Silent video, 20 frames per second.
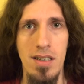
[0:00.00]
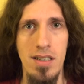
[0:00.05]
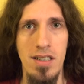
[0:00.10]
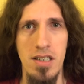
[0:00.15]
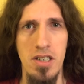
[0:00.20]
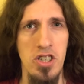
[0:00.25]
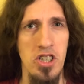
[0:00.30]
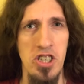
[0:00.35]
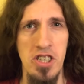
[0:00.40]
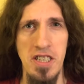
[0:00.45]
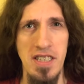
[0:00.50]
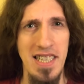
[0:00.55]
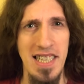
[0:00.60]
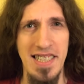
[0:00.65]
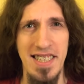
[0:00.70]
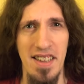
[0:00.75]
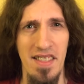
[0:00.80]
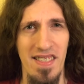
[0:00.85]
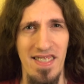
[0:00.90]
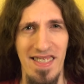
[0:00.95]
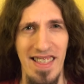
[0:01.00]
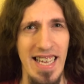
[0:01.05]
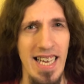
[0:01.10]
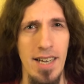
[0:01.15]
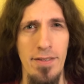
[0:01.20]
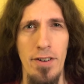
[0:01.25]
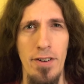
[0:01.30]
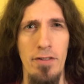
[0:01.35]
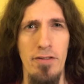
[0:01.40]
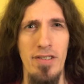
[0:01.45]
So she just has to
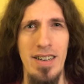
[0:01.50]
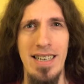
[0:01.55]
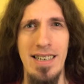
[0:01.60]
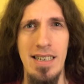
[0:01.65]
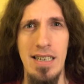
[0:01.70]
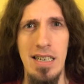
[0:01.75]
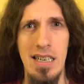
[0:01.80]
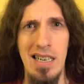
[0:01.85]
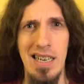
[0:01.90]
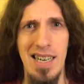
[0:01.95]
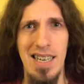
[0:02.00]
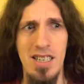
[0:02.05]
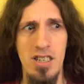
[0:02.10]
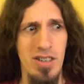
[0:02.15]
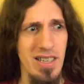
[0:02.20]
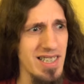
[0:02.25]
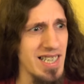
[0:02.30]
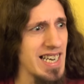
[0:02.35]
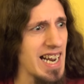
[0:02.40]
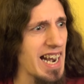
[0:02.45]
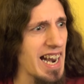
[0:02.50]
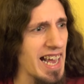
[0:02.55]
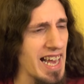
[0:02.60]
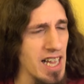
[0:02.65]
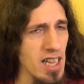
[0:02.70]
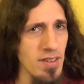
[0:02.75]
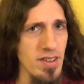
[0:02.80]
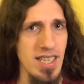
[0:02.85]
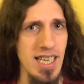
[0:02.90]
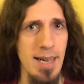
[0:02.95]
think of a friend? Kristen had a
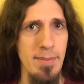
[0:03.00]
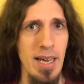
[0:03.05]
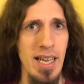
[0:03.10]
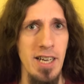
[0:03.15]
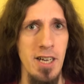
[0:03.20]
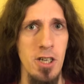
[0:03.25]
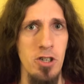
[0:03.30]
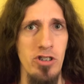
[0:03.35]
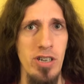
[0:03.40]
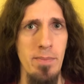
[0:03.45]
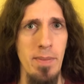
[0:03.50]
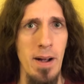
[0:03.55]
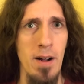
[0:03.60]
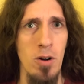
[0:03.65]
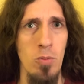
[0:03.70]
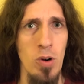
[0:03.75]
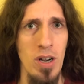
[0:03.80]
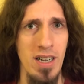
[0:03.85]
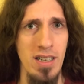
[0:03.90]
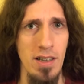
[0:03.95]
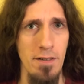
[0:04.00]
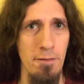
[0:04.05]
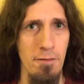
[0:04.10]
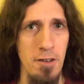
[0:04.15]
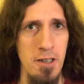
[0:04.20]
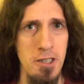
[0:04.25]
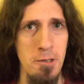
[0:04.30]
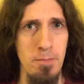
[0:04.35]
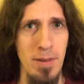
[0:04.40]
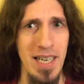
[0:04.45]
hell of a time getting her dream power to work in the
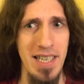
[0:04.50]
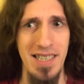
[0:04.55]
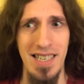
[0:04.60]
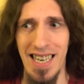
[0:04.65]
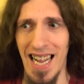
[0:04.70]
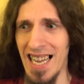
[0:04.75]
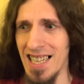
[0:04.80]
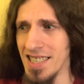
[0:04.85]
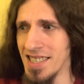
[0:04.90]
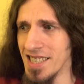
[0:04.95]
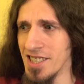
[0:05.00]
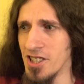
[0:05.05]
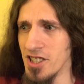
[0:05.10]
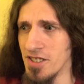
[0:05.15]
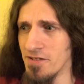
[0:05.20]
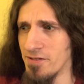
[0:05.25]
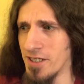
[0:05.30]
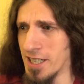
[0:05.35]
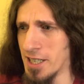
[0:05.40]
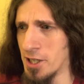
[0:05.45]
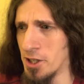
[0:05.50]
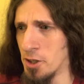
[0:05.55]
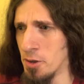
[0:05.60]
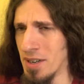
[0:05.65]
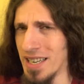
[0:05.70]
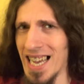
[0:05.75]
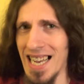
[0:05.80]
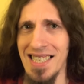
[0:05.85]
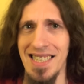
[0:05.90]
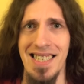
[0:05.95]
first place, and Alice can just fucking do
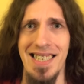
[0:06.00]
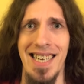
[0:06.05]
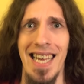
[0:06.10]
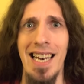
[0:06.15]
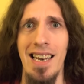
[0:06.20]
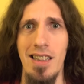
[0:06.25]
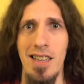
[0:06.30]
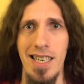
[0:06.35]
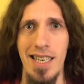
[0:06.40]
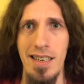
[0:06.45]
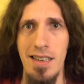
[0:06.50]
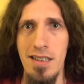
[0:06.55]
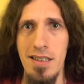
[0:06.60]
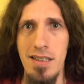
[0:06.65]
it accidentally.